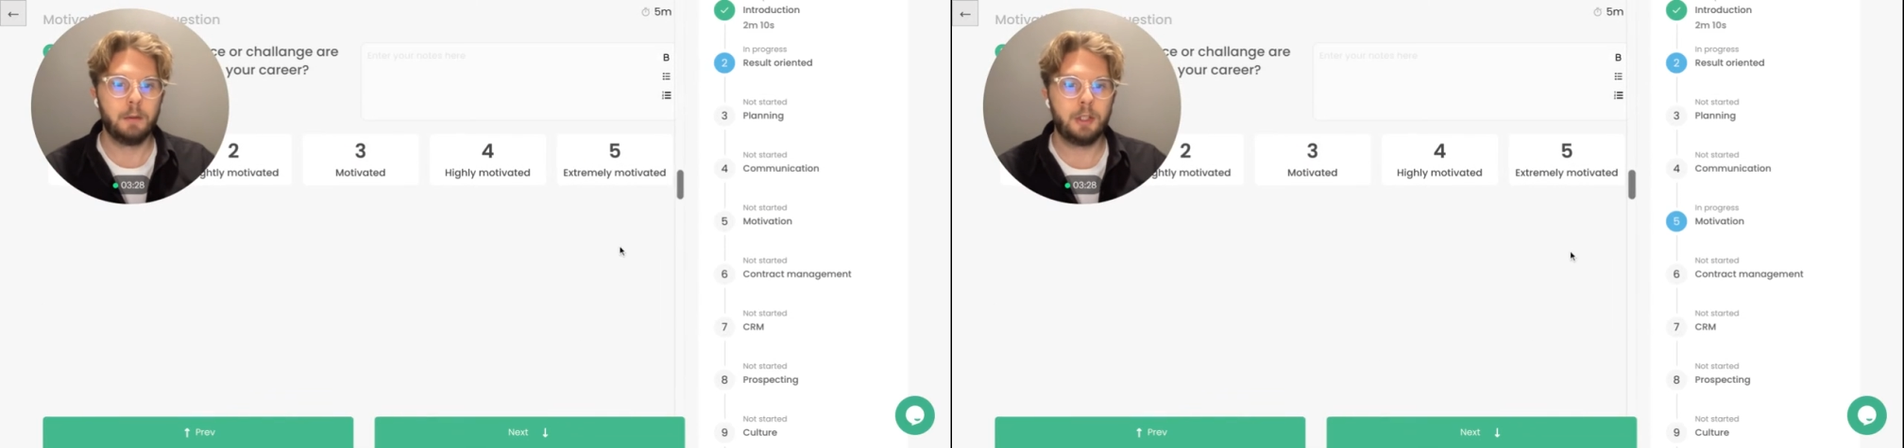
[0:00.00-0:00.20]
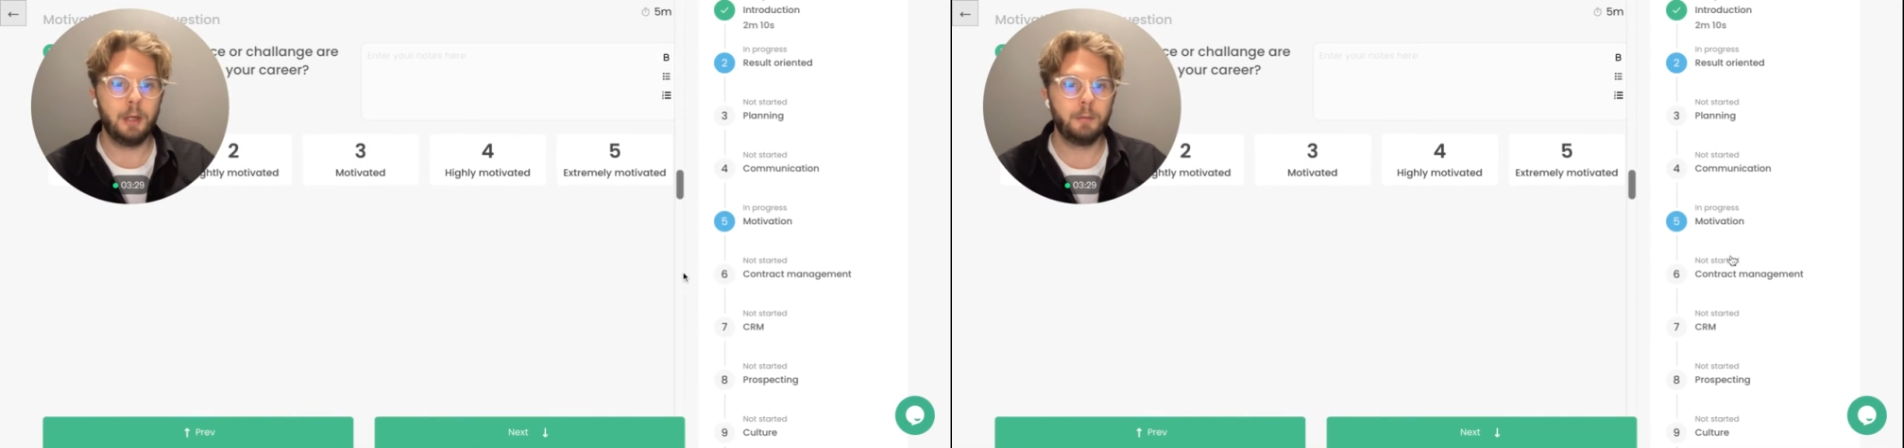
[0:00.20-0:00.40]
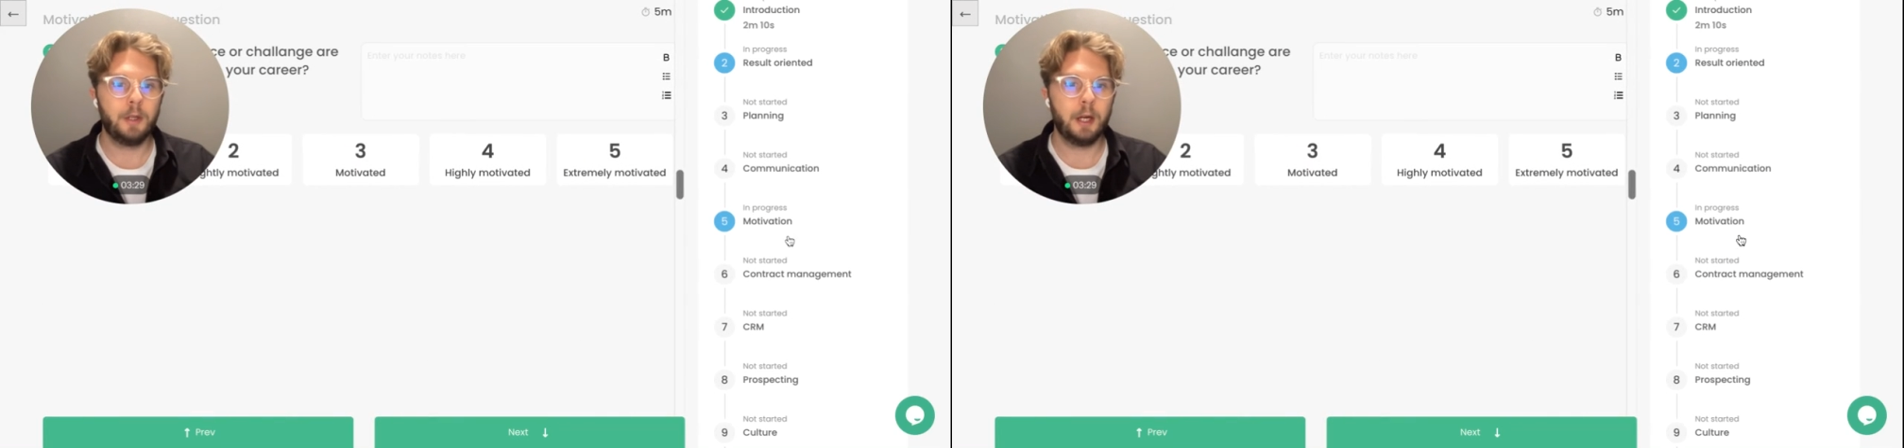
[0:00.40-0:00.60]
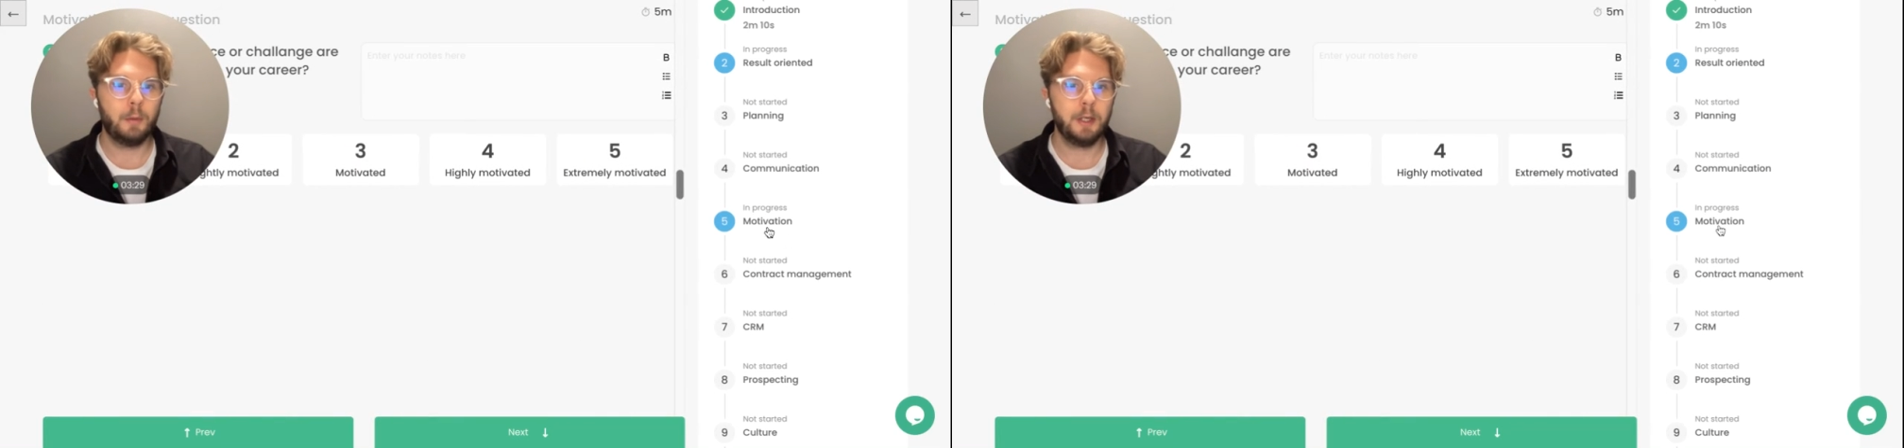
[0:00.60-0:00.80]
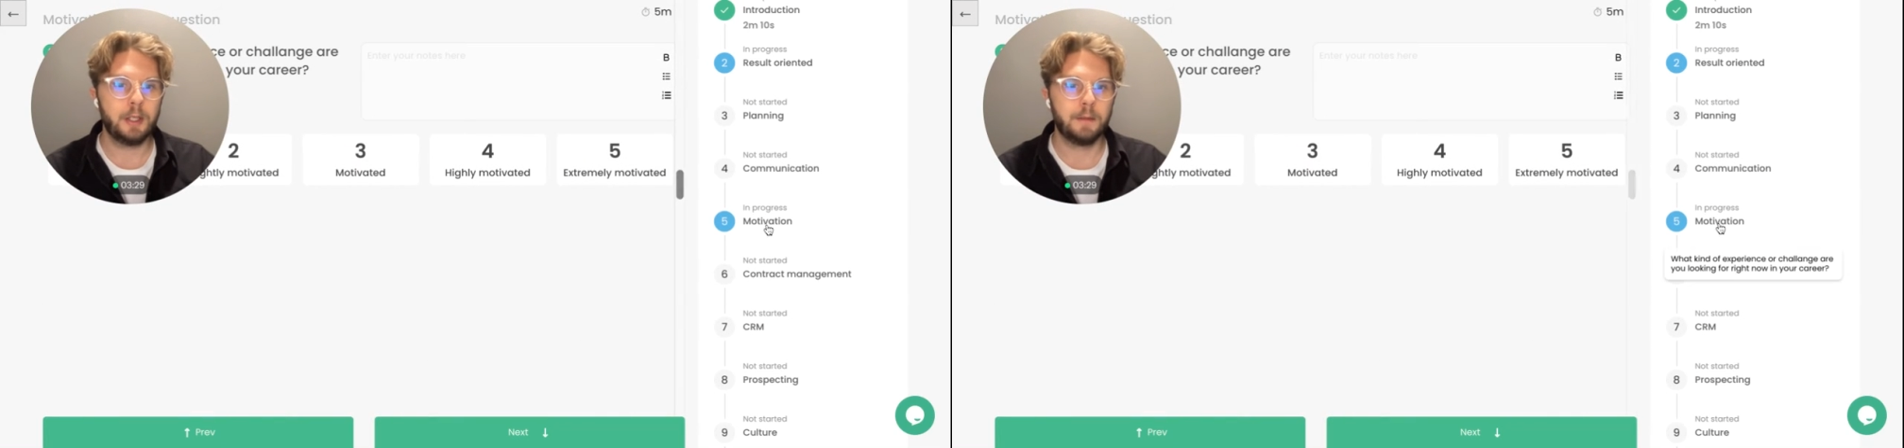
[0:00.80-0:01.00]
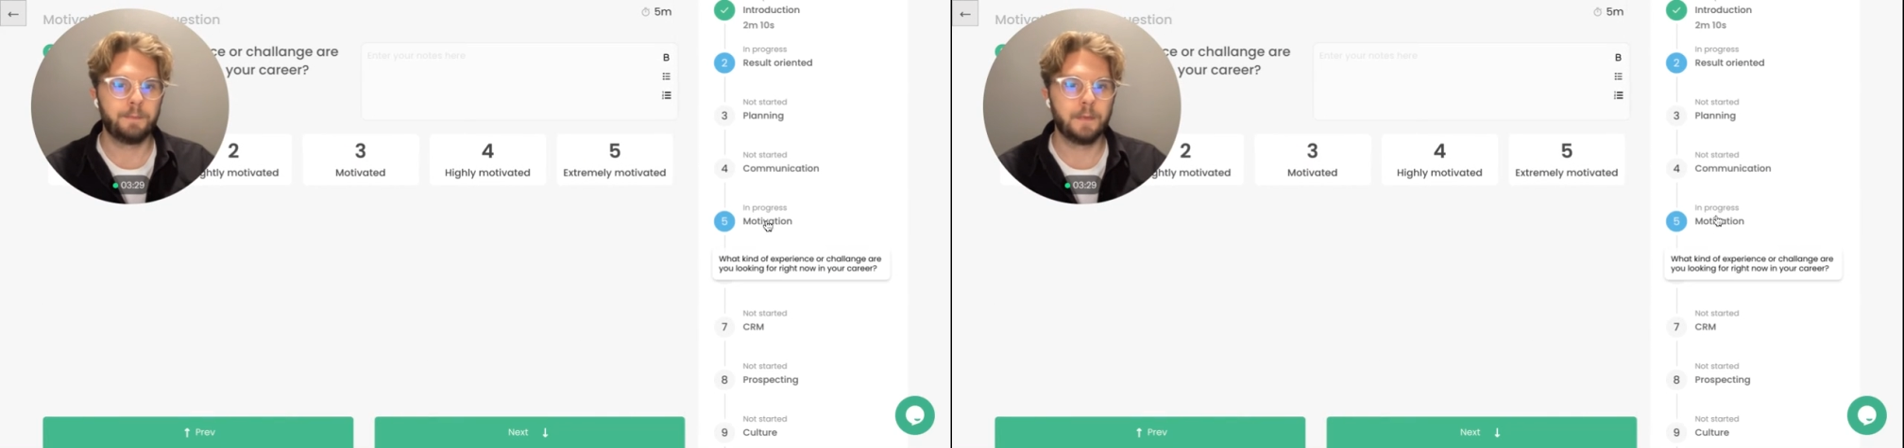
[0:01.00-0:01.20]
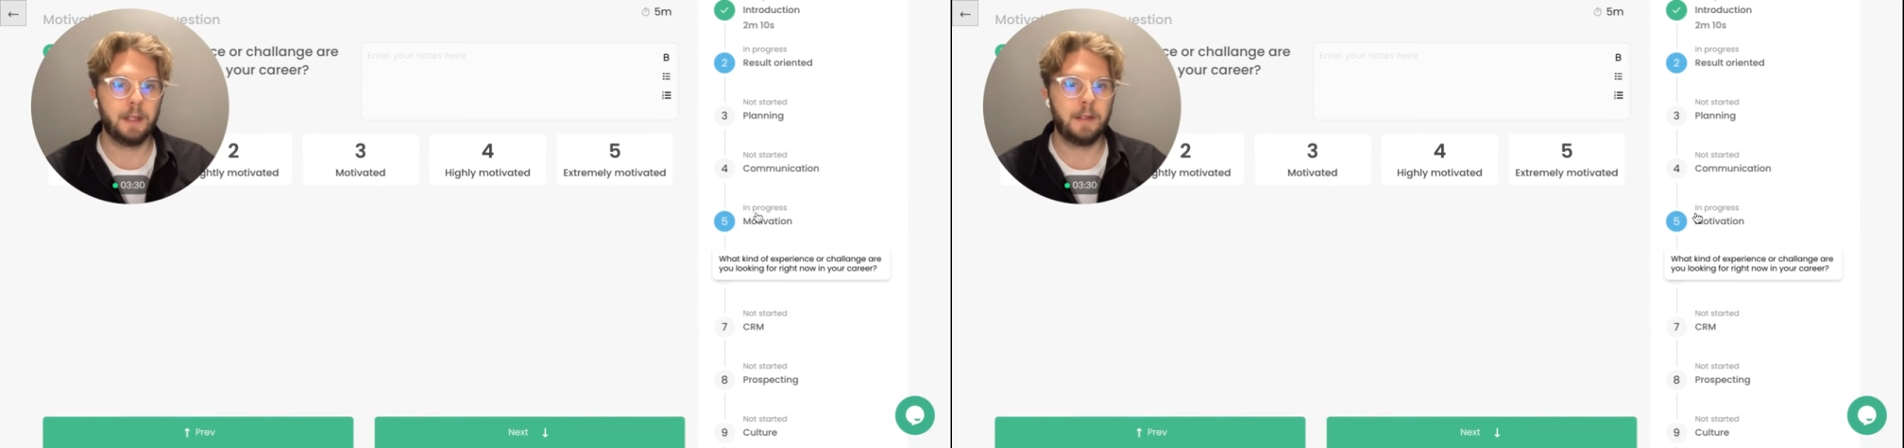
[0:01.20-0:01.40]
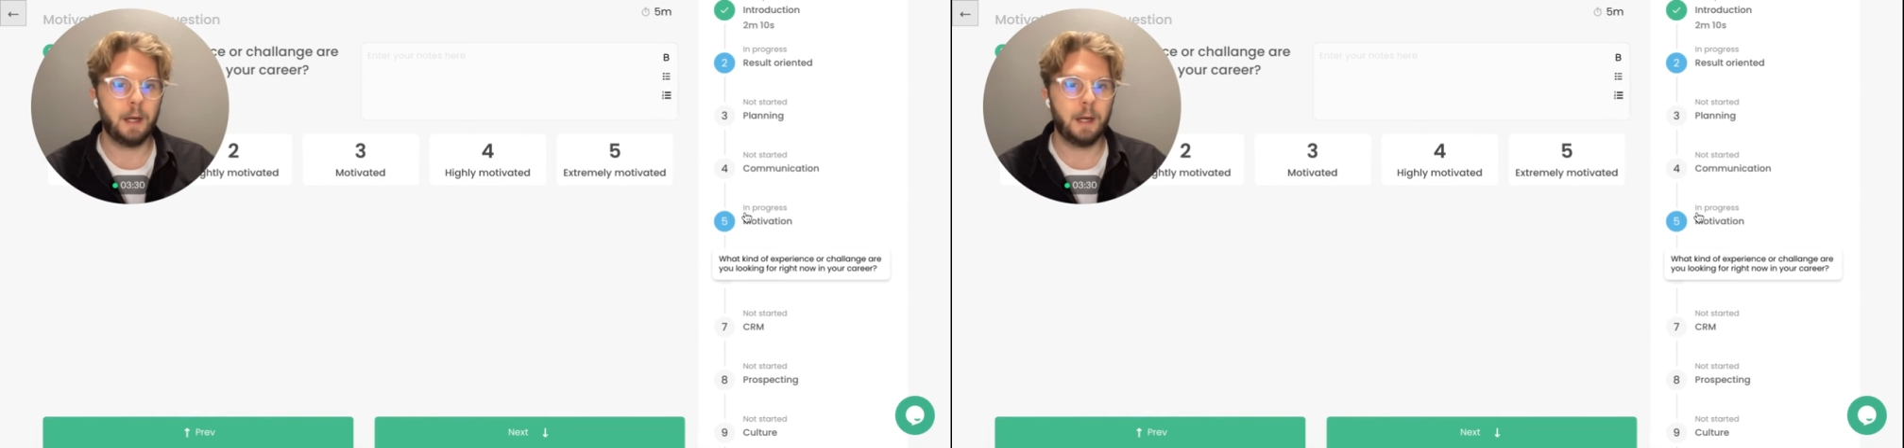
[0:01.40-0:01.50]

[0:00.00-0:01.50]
We jump to that question, and